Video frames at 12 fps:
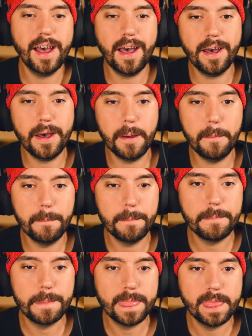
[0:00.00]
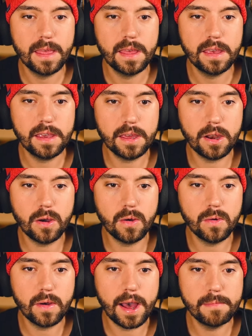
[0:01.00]
You
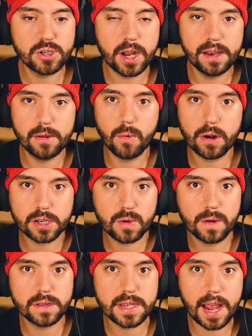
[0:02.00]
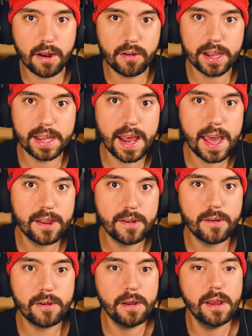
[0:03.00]
know, I'm trying to work towards hiring an
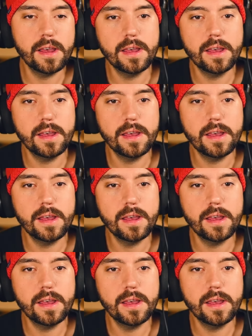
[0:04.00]
editor.